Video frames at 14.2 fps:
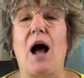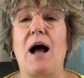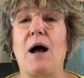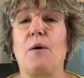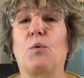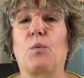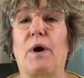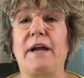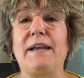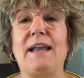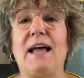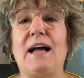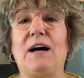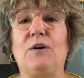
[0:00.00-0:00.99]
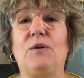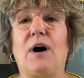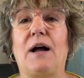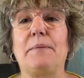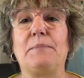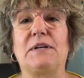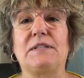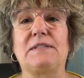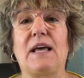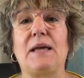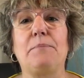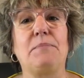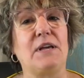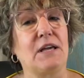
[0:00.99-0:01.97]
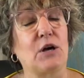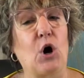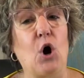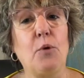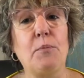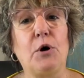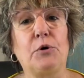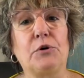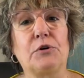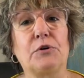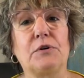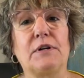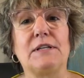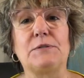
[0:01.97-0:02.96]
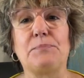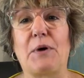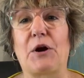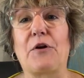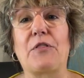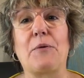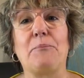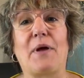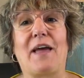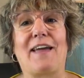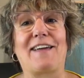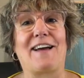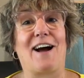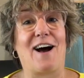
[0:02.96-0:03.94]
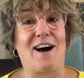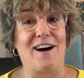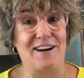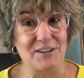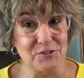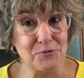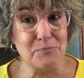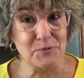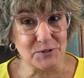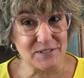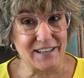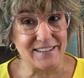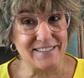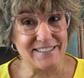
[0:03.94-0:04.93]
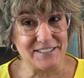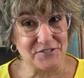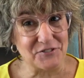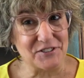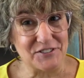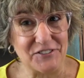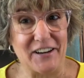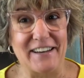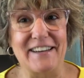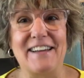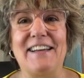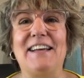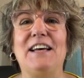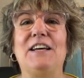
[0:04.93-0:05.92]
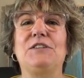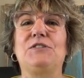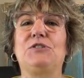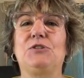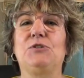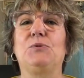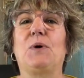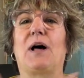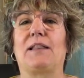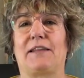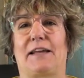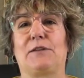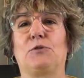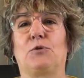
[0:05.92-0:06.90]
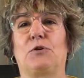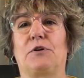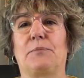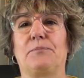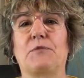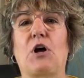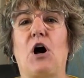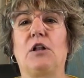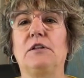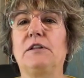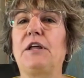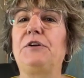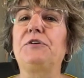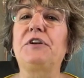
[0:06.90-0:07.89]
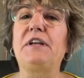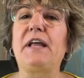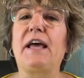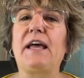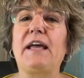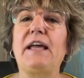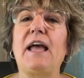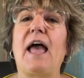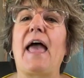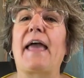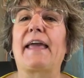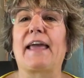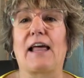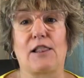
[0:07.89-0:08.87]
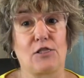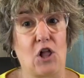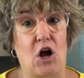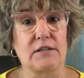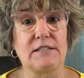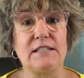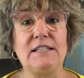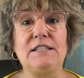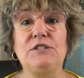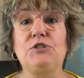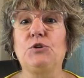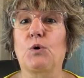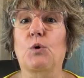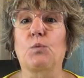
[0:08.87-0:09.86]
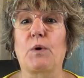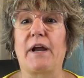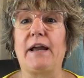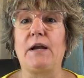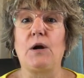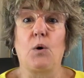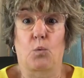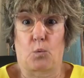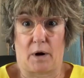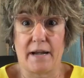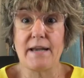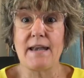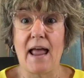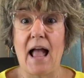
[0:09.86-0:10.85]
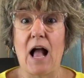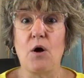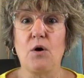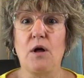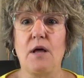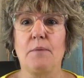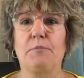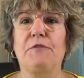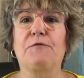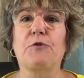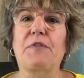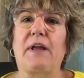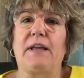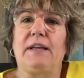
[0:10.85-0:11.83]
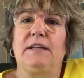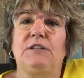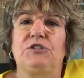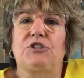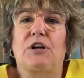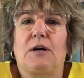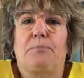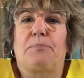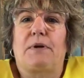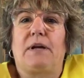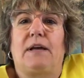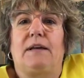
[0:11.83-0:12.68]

Uh, right now, I must say, being a homeowner is better than paying a hundred percent interest rate to a landlord. Call a lender today and get locked into a rate right now before they inch up